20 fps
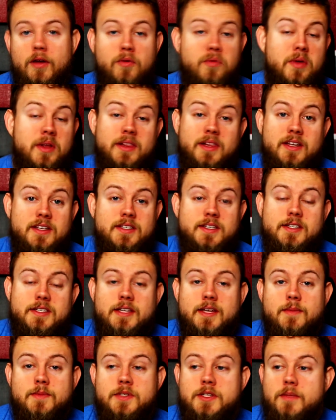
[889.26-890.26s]
Or at least
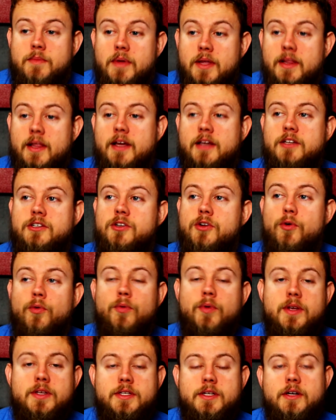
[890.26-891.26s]
it seems to me like there's
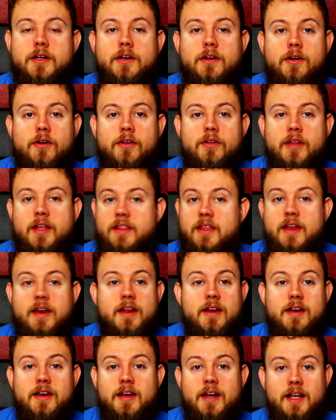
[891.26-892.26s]
no reason at all, like they
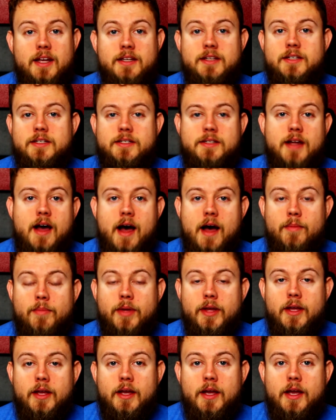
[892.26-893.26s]
didn't need to
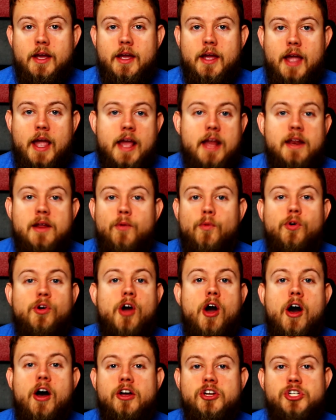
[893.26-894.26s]
stop, and it
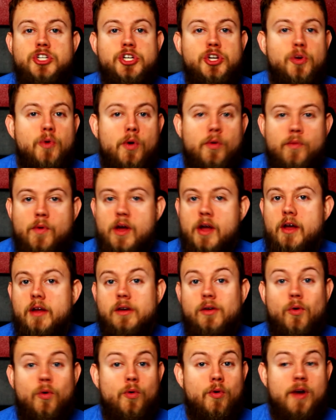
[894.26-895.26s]
will cost you a
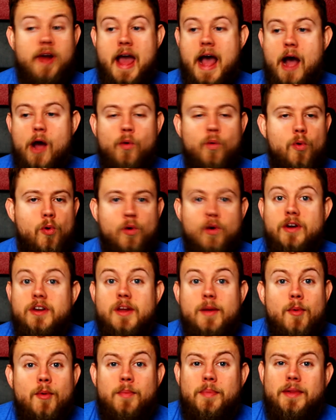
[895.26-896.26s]
run, or an out, or
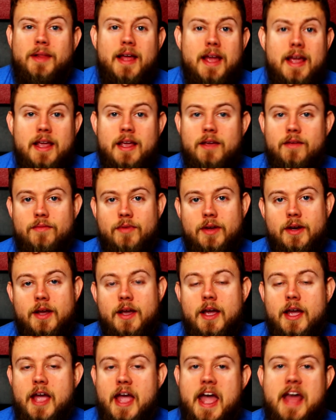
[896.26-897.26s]
a double play even.